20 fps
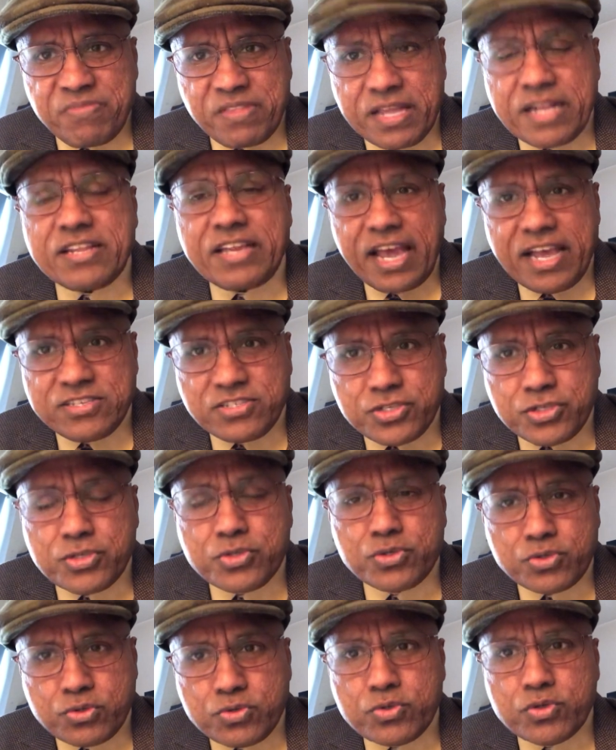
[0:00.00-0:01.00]
In case
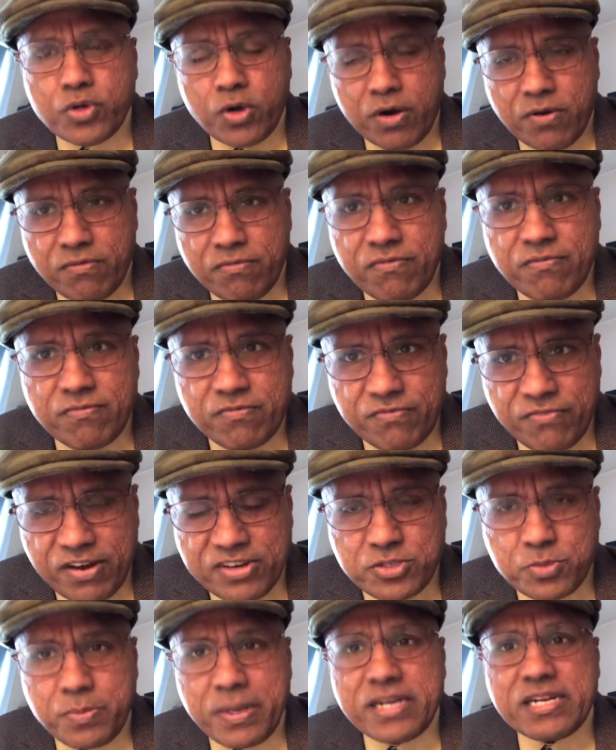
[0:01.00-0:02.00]
you are
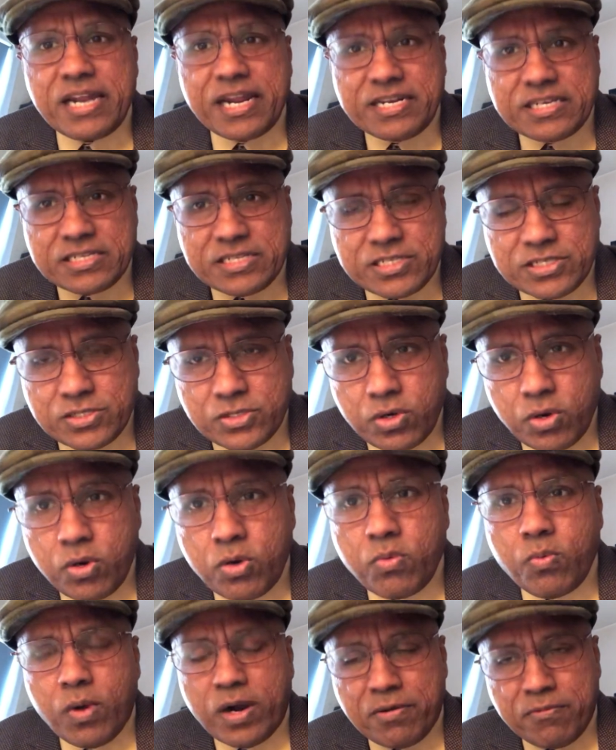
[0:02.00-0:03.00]
freshman and didn't
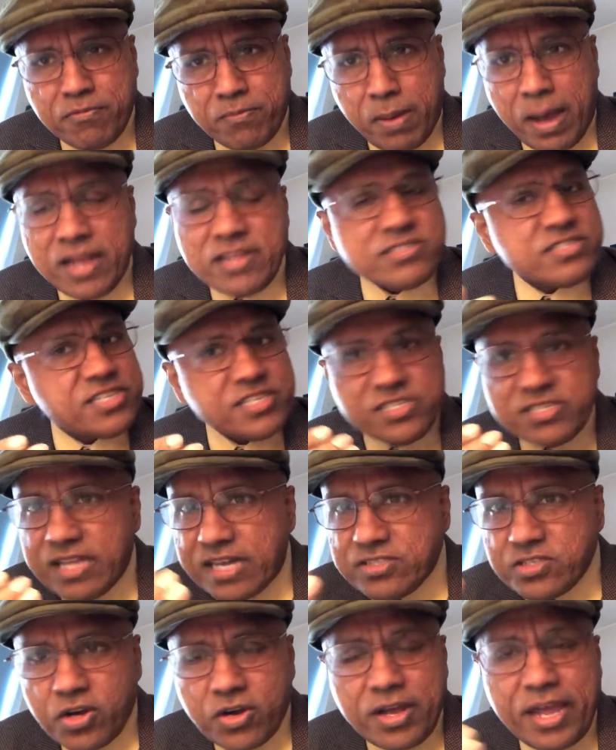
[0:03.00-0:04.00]
know what policy is,
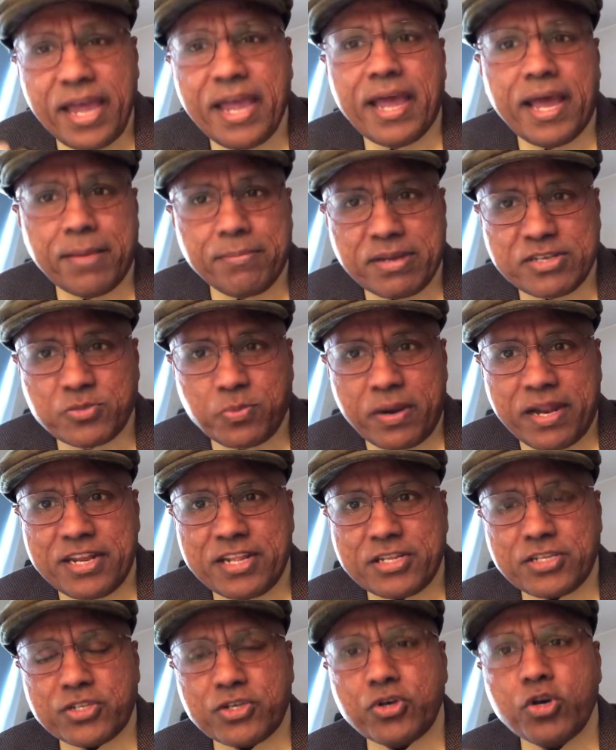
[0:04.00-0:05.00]
that's okay. I'm
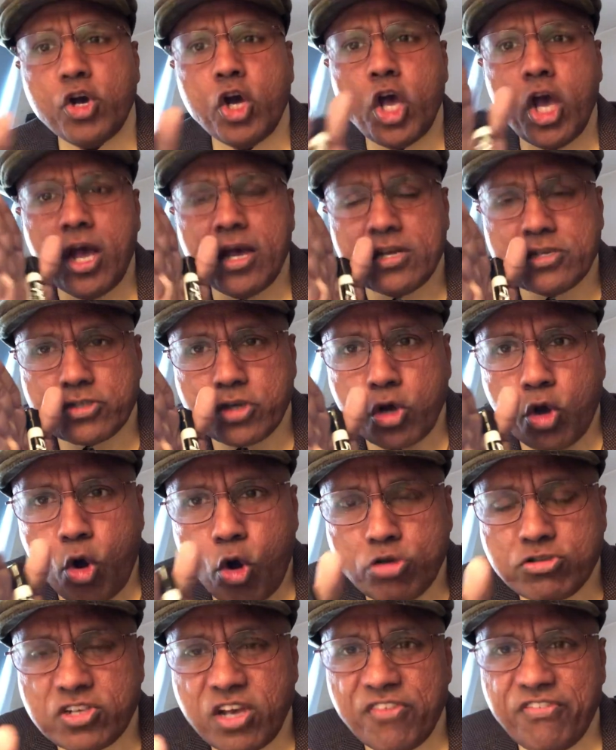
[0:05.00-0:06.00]
explaining to you. It's a
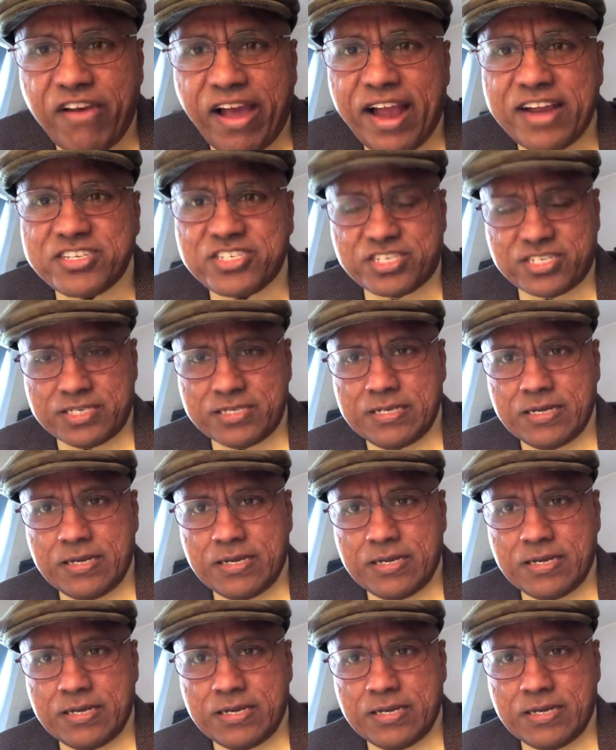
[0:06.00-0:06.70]
course of action.